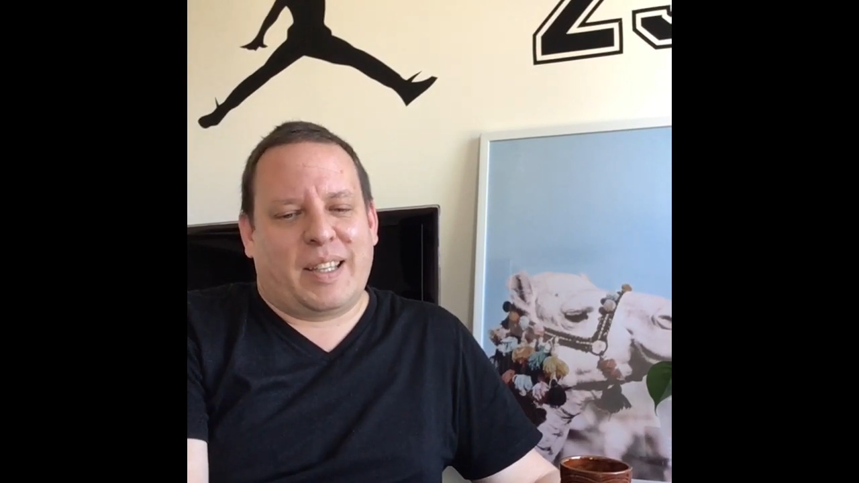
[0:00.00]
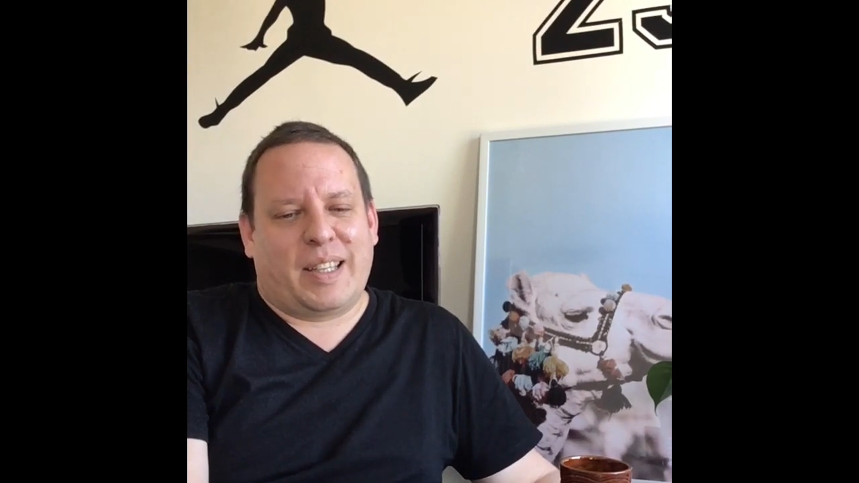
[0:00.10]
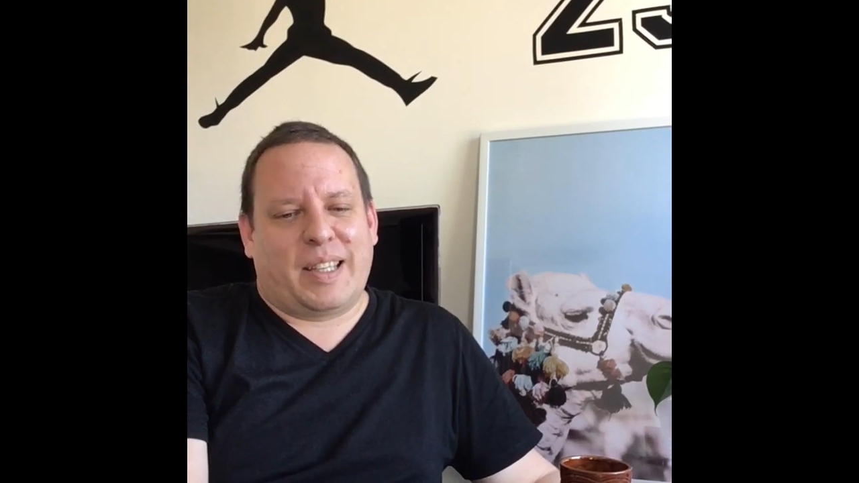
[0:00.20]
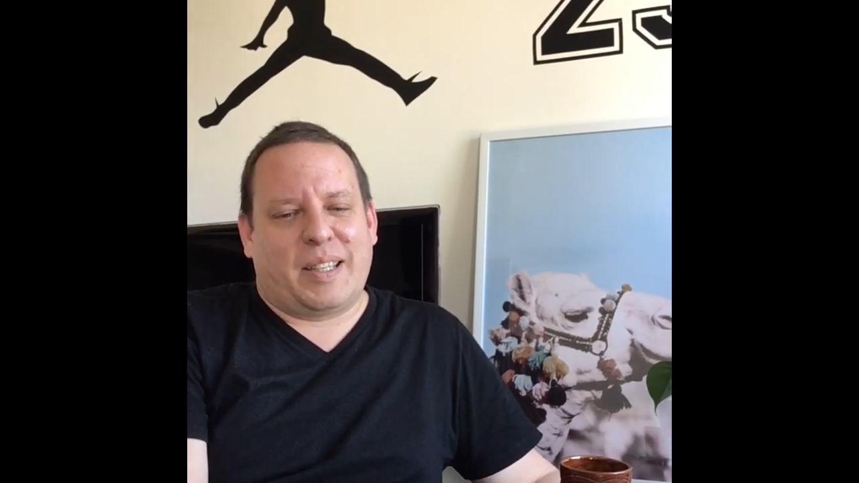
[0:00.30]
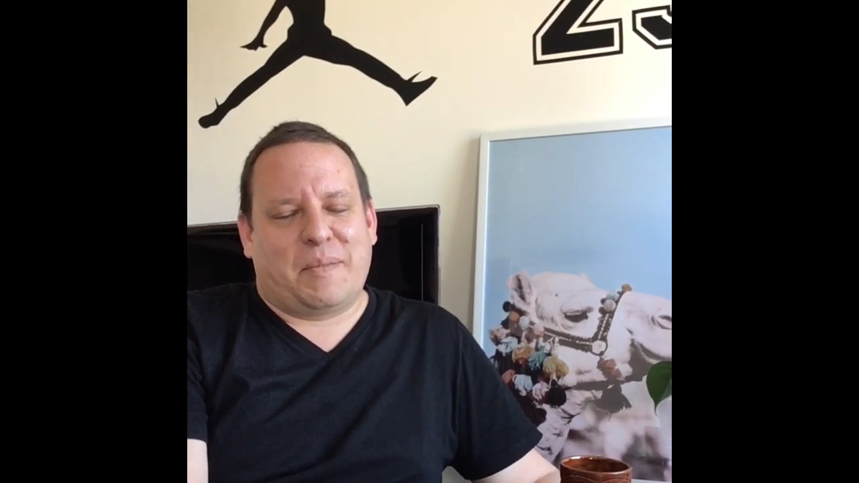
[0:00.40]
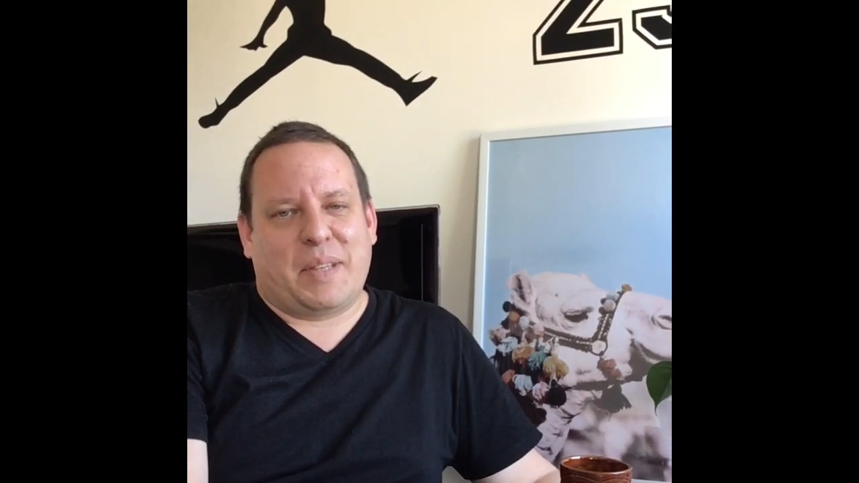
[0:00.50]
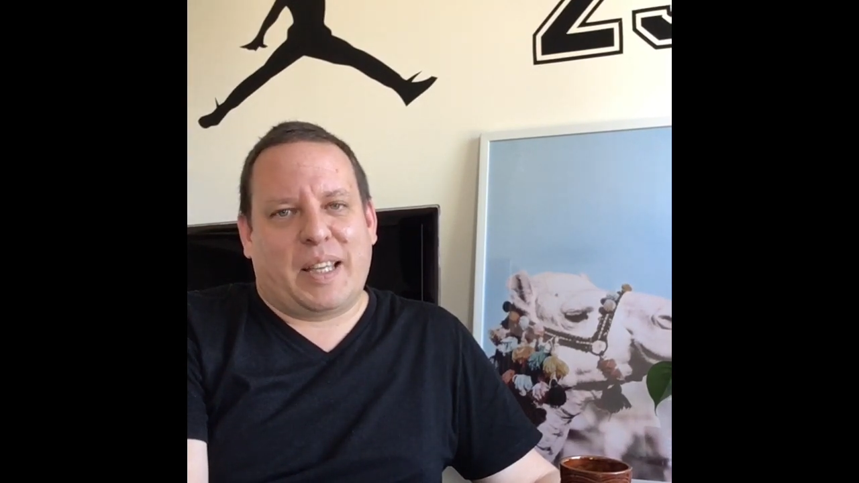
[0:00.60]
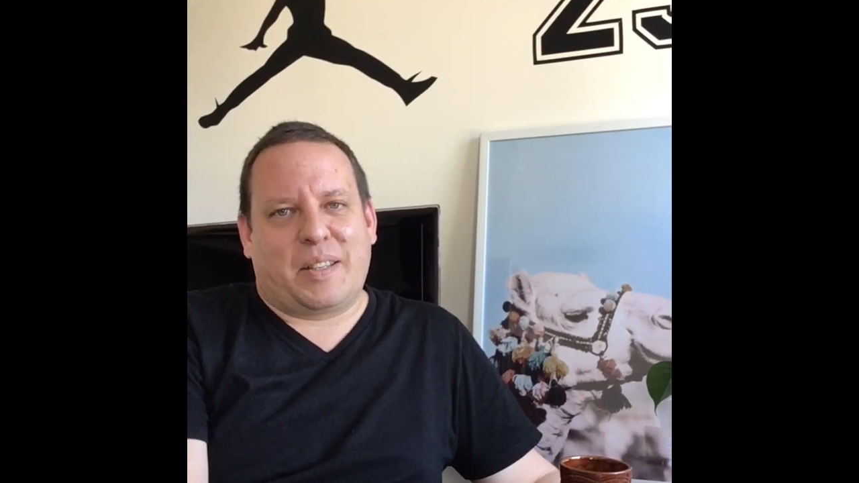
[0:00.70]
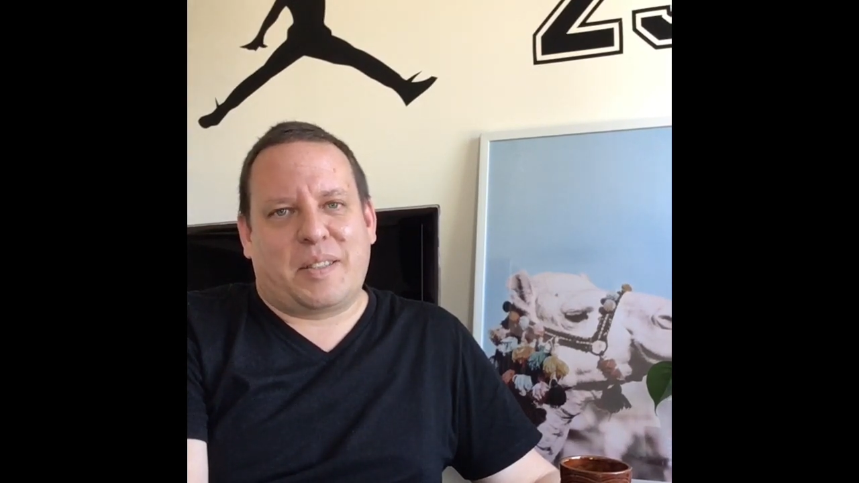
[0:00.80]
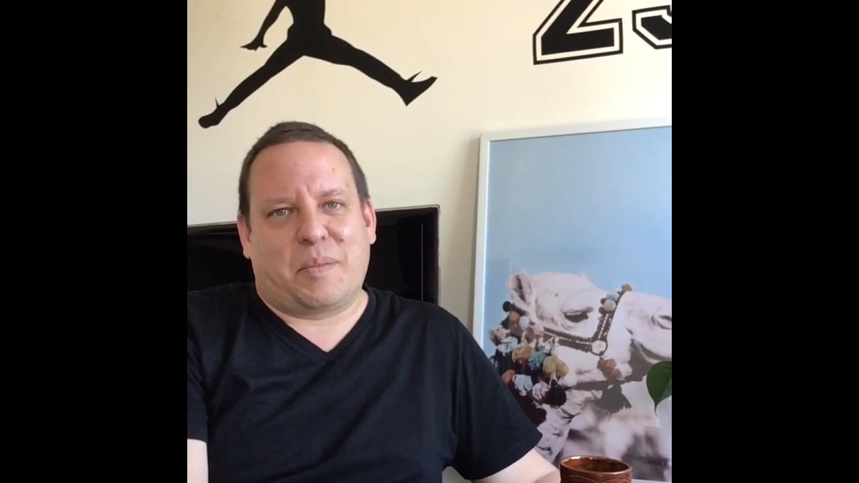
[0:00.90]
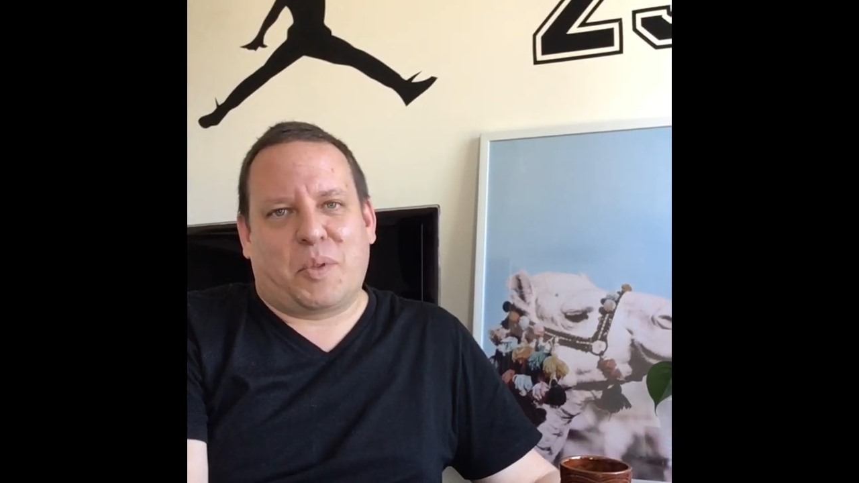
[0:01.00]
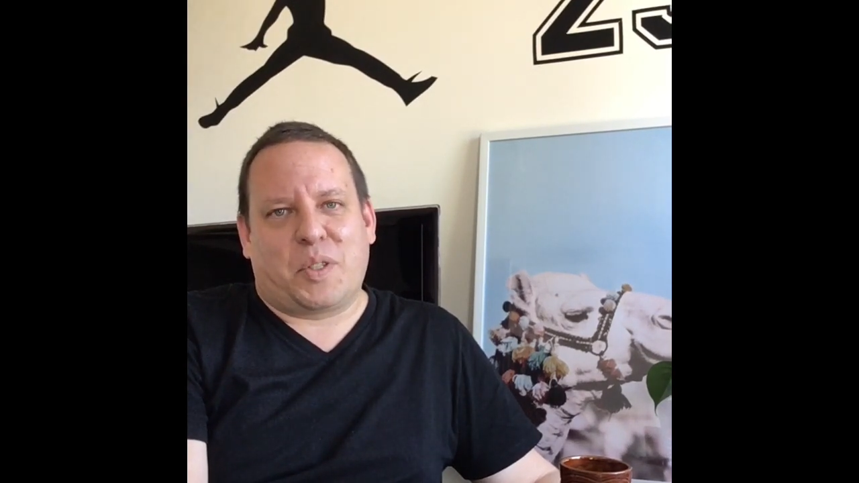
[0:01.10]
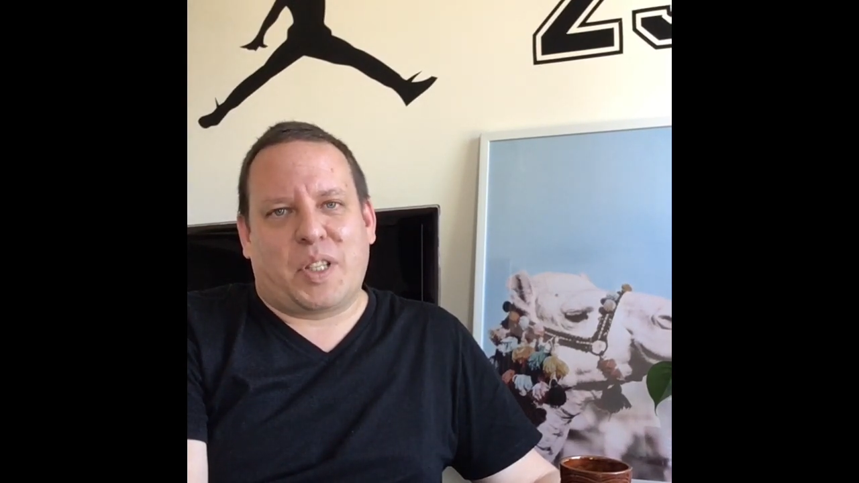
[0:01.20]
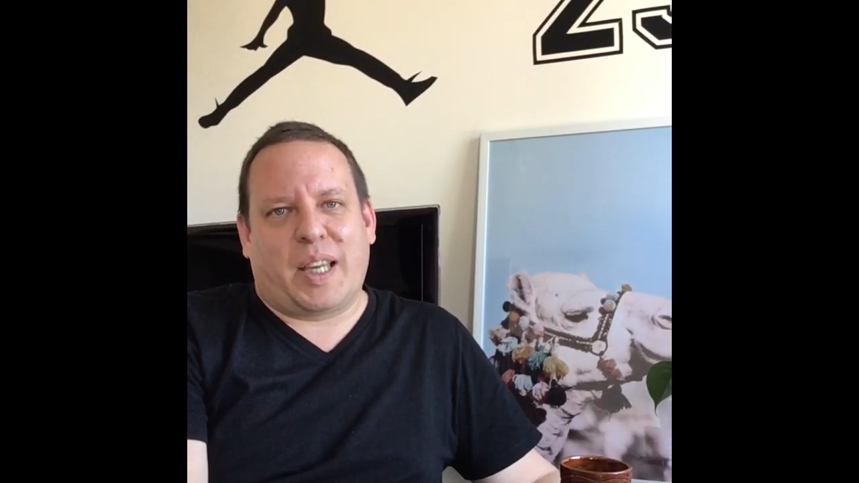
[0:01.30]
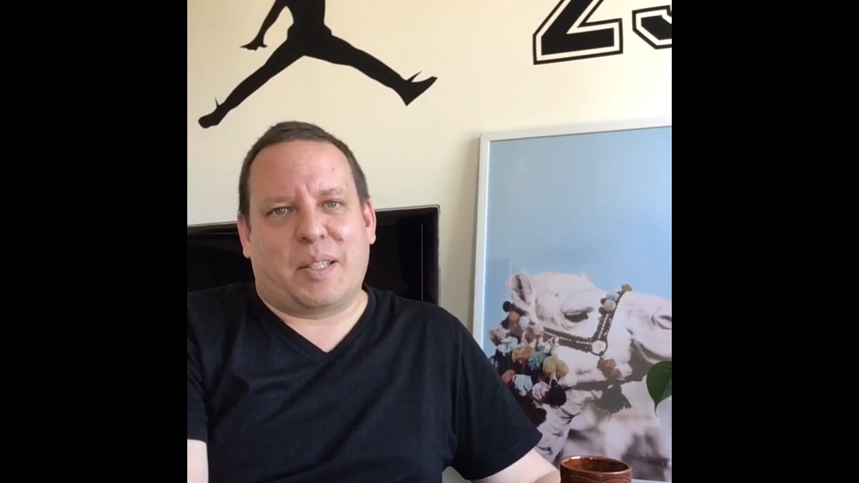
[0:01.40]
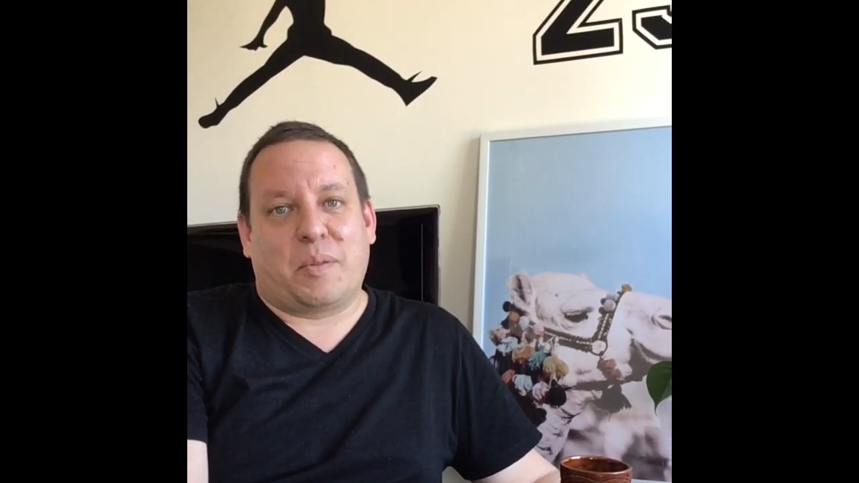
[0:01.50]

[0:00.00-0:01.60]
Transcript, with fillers: Uh, had some good chats.